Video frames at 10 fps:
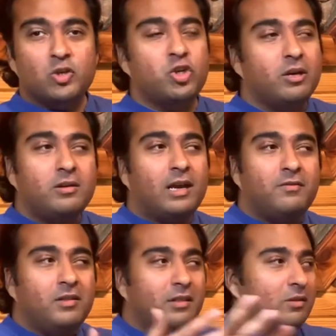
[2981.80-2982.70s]
They shared
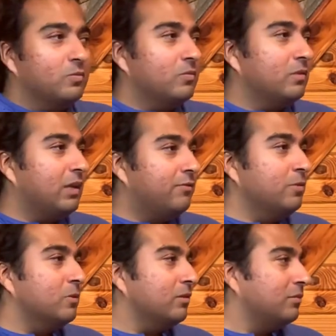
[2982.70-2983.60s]
everything with
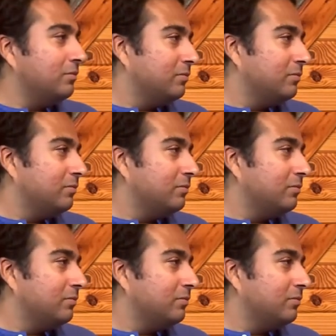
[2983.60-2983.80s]
everyone.